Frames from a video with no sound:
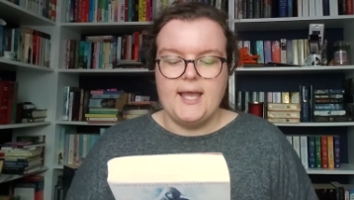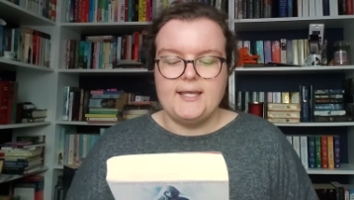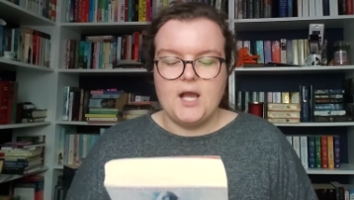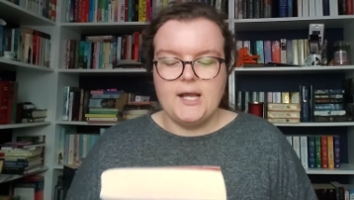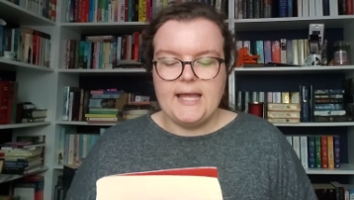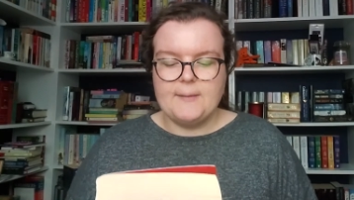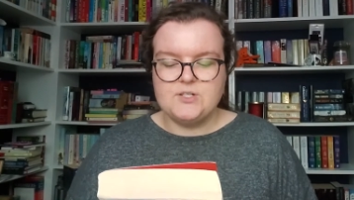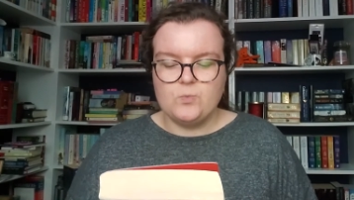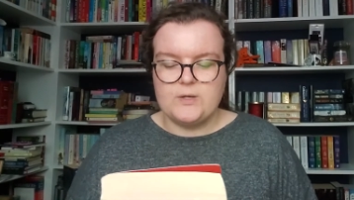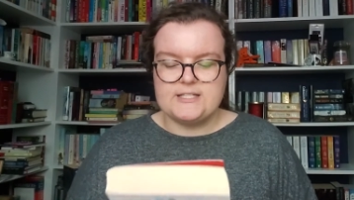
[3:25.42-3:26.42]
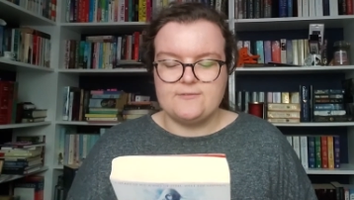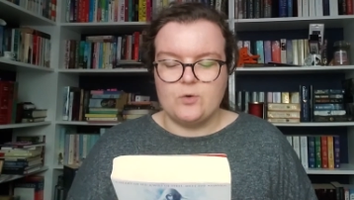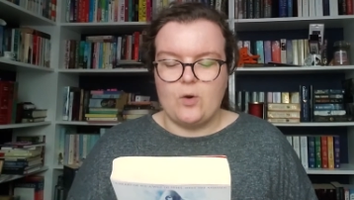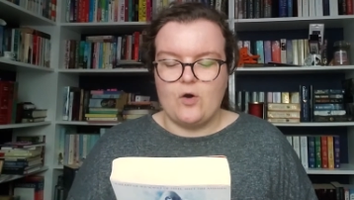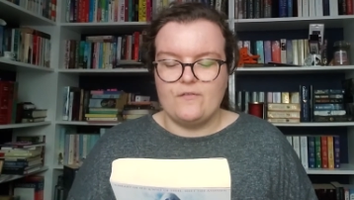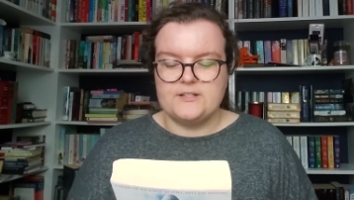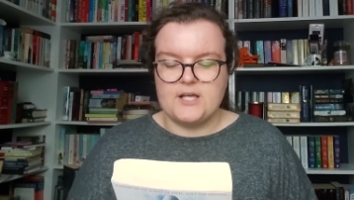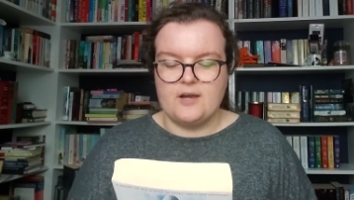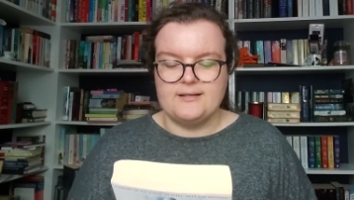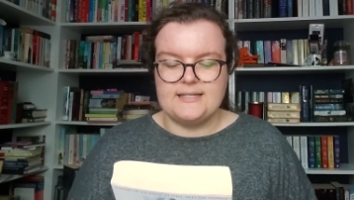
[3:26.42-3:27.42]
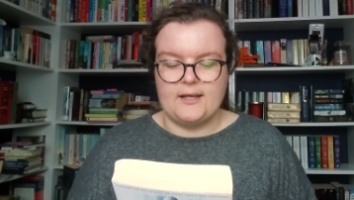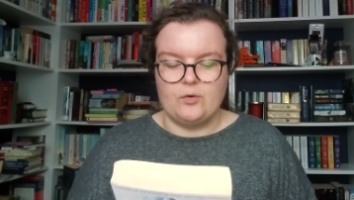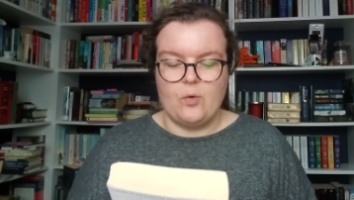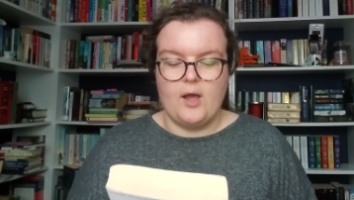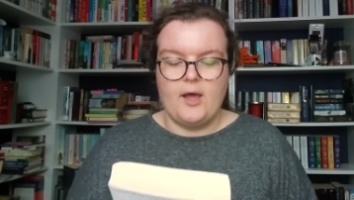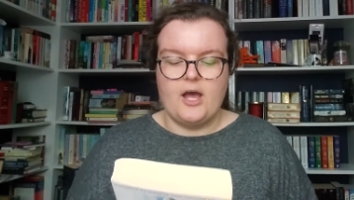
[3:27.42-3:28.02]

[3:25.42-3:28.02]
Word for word: Young Captain Westfall offers her a deal,